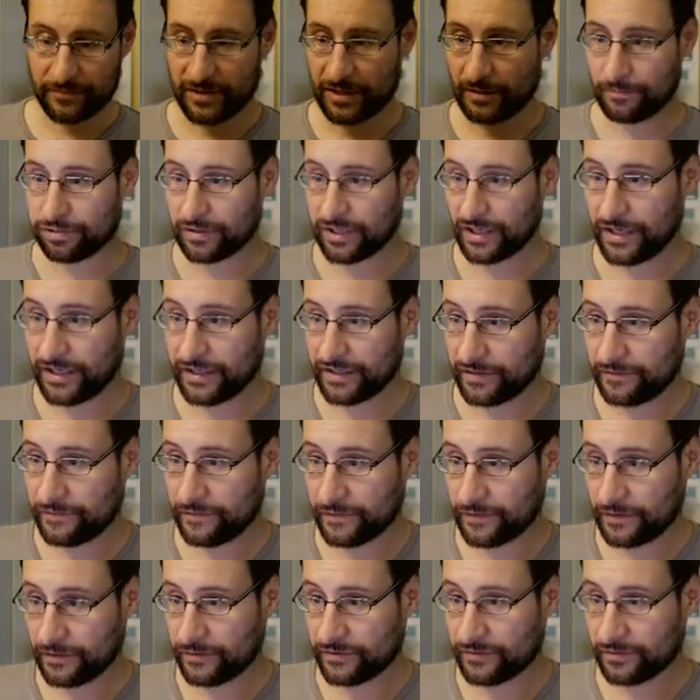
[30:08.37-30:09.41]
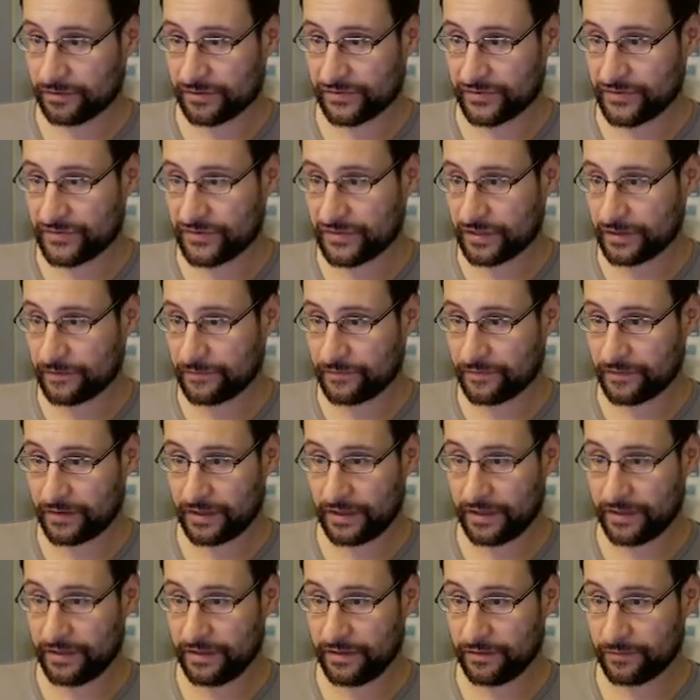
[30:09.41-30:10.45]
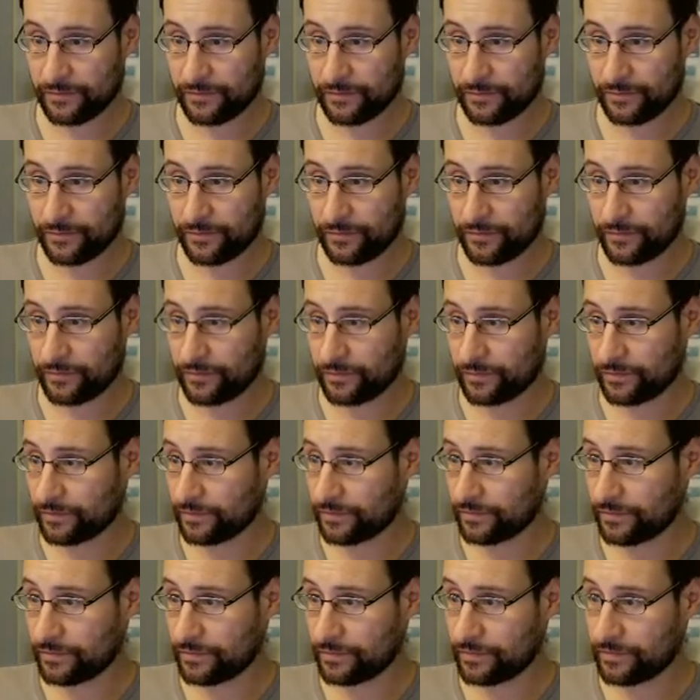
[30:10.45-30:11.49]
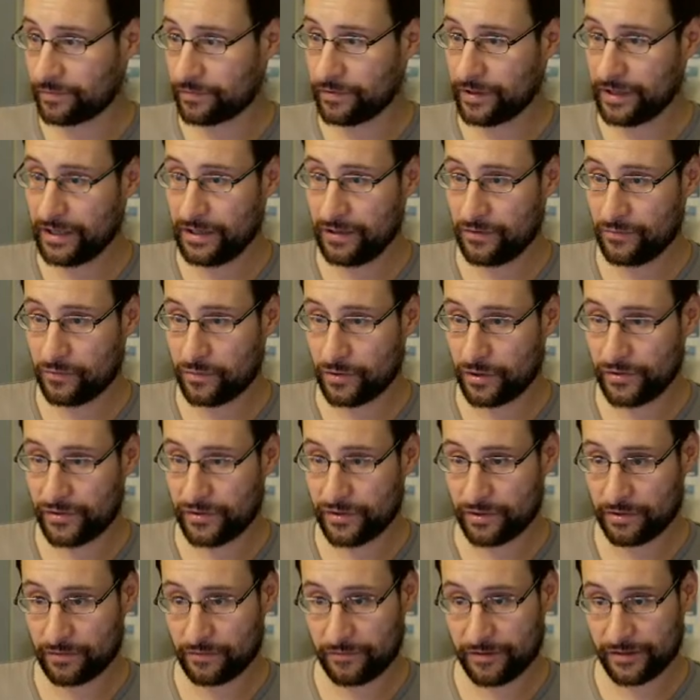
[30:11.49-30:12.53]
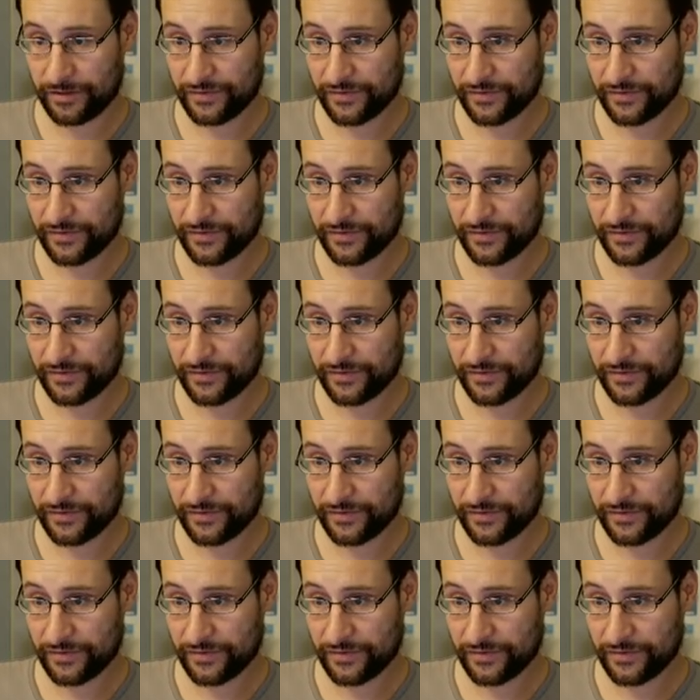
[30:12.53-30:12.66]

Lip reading: template and fill out all the stuff. I really wonder where